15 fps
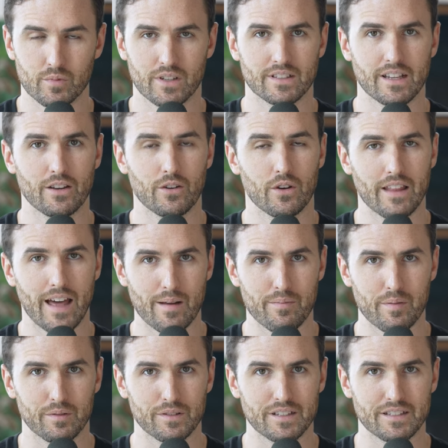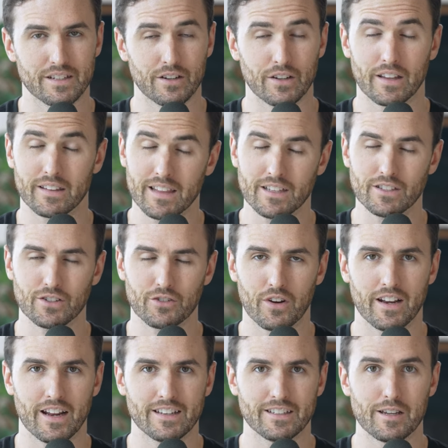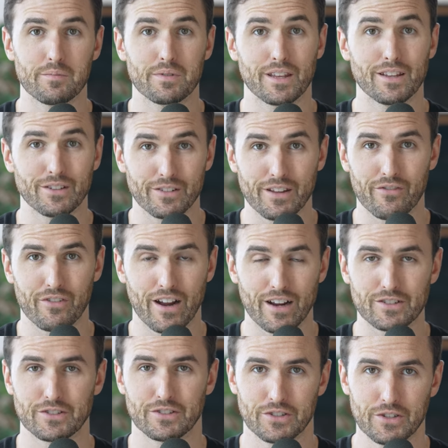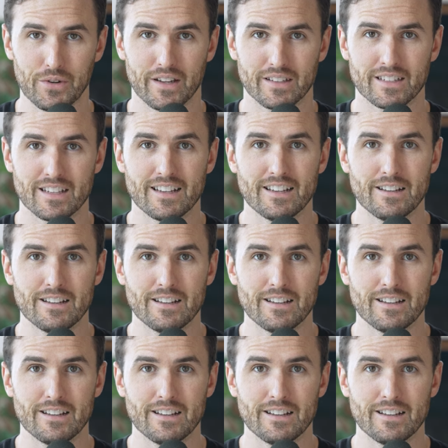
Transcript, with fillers: because I know a lot of people listening are like, that's a great idea, but then you'll never actually do it.